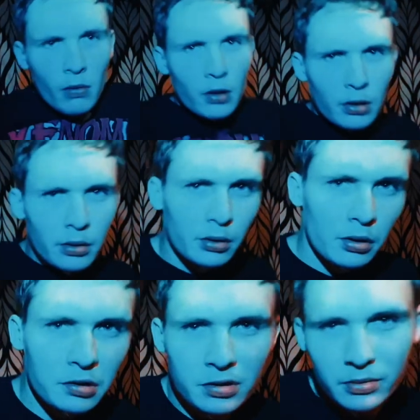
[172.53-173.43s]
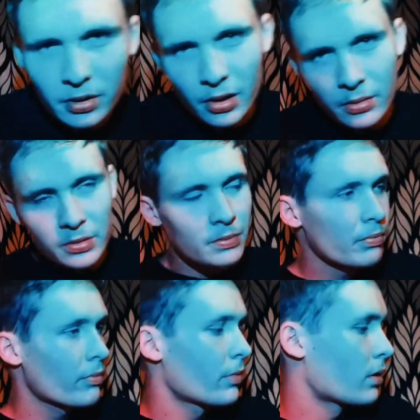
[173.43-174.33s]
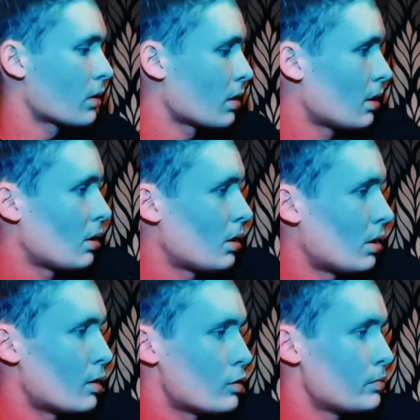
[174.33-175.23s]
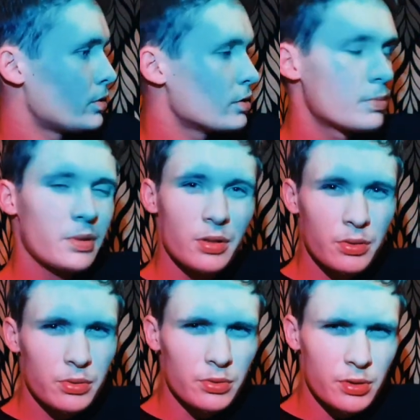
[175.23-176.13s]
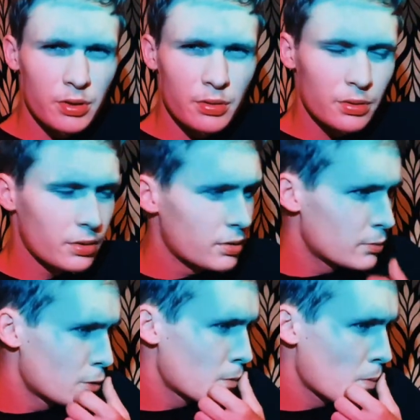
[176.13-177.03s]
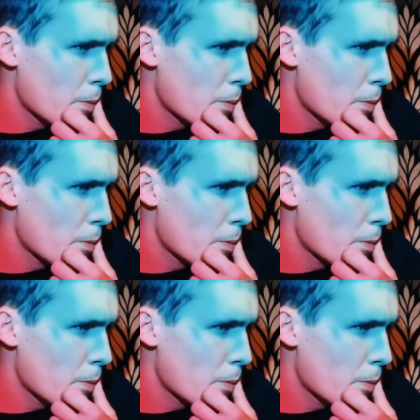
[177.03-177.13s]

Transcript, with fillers: You know, y'all. sometimes a homie just be going through shit, you know what I mean?